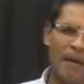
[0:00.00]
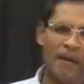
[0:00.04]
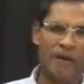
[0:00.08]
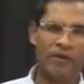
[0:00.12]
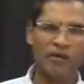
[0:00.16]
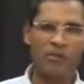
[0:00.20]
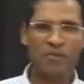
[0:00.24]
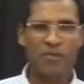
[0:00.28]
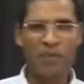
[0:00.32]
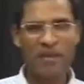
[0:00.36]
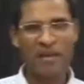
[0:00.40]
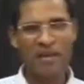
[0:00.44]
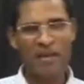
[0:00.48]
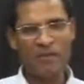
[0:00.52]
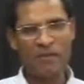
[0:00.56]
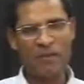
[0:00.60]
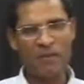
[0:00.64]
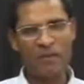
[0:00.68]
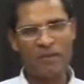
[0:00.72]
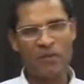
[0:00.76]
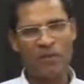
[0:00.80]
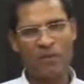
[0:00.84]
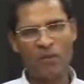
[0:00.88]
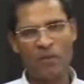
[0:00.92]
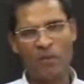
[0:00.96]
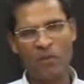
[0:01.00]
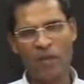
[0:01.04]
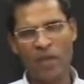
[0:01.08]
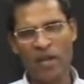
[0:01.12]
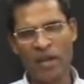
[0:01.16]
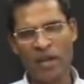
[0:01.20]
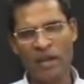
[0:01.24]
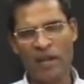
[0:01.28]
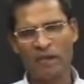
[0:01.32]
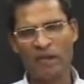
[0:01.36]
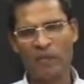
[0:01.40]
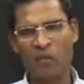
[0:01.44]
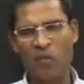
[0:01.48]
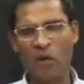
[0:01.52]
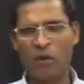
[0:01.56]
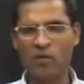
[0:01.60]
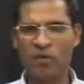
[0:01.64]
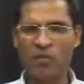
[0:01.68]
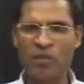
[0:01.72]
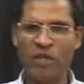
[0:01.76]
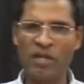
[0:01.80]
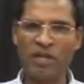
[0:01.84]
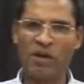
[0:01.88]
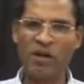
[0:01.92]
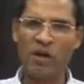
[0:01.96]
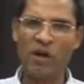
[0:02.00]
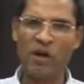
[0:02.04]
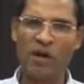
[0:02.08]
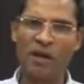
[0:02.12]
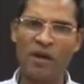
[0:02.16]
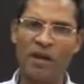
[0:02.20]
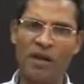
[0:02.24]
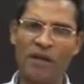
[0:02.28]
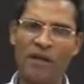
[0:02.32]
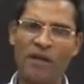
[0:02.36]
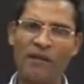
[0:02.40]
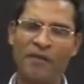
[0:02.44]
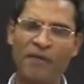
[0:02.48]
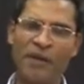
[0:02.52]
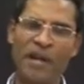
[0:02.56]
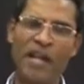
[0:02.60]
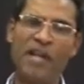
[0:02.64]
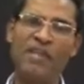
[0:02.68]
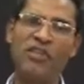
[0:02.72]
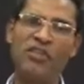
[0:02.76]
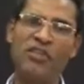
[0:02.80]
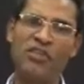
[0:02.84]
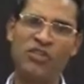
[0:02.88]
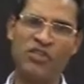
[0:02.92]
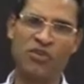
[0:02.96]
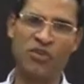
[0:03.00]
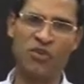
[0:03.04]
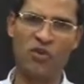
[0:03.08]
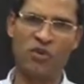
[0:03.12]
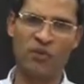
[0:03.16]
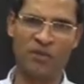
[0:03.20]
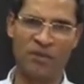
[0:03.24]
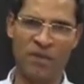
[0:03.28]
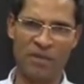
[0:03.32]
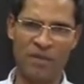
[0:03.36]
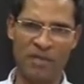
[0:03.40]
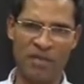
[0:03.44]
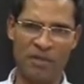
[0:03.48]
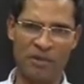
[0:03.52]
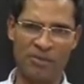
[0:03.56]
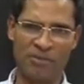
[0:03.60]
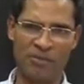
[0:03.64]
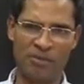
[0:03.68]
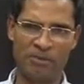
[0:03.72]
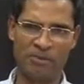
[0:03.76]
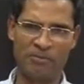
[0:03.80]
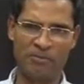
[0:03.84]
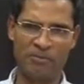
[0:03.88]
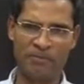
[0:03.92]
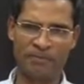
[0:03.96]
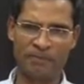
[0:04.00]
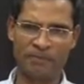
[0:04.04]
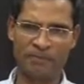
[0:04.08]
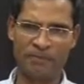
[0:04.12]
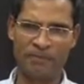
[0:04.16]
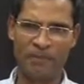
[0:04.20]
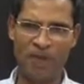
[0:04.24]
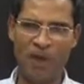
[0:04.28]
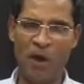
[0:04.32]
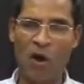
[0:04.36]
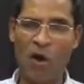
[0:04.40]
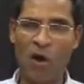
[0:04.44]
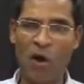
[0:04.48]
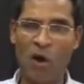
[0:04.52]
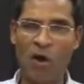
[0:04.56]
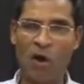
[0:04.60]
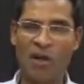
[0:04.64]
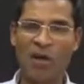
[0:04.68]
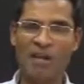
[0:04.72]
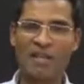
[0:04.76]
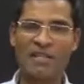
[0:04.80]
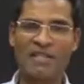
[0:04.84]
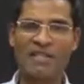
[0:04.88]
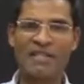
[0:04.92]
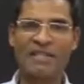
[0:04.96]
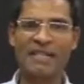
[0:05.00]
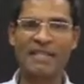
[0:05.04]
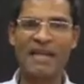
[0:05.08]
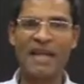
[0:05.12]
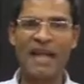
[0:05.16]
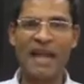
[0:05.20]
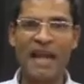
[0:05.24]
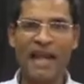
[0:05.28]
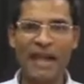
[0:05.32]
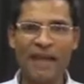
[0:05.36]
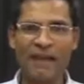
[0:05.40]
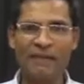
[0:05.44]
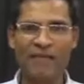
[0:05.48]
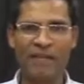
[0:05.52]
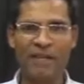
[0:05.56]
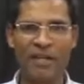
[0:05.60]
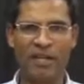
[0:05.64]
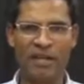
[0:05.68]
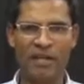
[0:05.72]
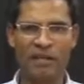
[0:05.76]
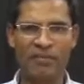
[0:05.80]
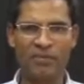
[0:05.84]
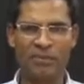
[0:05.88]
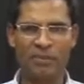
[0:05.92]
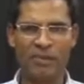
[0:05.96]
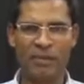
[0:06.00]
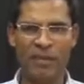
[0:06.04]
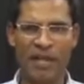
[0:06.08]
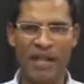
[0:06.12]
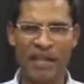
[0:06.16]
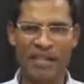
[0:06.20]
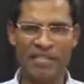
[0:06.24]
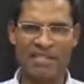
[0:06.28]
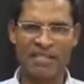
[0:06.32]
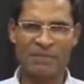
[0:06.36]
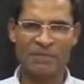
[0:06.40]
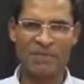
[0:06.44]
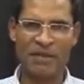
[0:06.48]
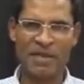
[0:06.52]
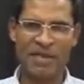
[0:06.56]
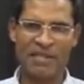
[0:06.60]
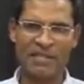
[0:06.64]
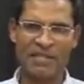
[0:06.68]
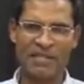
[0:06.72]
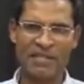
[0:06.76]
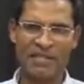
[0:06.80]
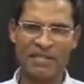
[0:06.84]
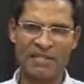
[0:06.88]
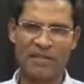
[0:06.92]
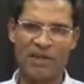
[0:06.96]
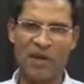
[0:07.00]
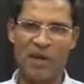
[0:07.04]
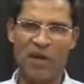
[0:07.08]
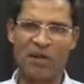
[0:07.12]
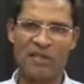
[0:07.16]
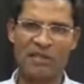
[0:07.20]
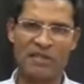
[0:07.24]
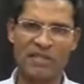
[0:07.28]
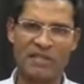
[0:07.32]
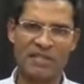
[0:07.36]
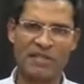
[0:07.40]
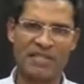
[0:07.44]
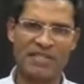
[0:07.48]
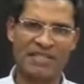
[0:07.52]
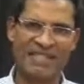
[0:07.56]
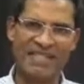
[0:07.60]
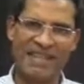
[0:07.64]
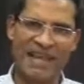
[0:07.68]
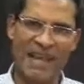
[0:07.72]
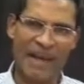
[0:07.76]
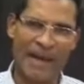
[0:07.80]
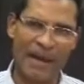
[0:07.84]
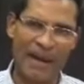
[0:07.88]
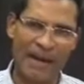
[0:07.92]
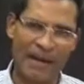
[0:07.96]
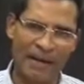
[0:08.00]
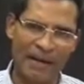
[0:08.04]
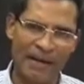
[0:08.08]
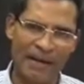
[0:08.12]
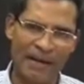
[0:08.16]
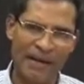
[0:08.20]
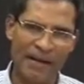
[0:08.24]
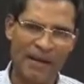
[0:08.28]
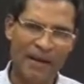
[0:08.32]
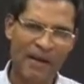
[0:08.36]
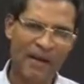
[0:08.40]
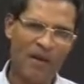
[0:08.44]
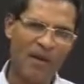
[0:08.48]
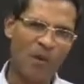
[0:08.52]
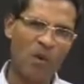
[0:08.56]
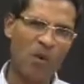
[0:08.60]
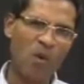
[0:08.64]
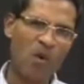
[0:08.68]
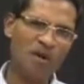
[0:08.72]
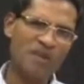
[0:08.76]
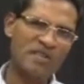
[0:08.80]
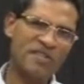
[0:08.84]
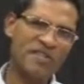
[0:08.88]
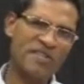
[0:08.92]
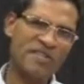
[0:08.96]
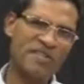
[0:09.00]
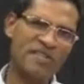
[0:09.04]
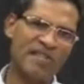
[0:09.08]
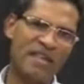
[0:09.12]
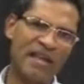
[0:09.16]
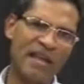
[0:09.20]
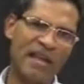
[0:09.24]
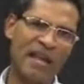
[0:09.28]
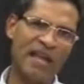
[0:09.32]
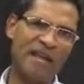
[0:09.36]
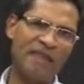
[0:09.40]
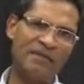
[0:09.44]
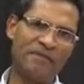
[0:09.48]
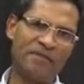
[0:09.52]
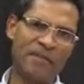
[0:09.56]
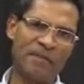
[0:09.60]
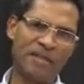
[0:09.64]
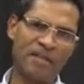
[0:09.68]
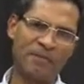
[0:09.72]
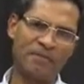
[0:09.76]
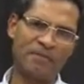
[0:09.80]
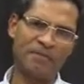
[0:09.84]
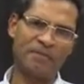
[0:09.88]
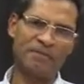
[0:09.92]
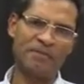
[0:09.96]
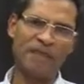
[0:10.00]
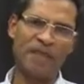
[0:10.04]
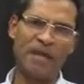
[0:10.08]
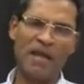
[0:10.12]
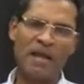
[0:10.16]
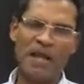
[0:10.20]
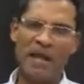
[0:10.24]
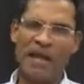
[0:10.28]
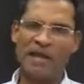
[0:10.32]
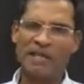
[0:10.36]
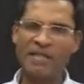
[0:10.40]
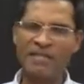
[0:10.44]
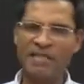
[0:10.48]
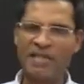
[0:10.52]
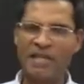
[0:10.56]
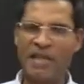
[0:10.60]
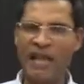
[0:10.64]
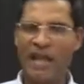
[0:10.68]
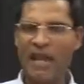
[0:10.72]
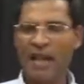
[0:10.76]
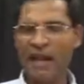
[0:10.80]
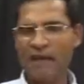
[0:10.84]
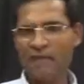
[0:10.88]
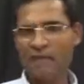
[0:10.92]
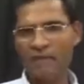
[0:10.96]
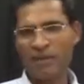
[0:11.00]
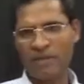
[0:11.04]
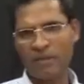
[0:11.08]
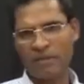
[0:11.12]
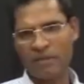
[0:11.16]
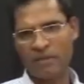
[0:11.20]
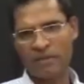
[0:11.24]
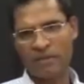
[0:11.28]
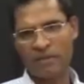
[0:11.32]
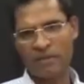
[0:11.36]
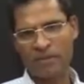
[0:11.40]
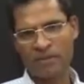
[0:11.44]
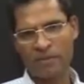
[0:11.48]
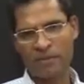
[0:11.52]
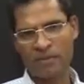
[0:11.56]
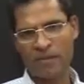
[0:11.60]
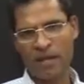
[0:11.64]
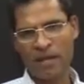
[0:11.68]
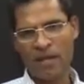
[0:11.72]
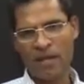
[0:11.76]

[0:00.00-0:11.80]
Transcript: To begin with, we have what we call ratio variable or scale variable. SPSS calls it scale. What is a scale variable? A scale variable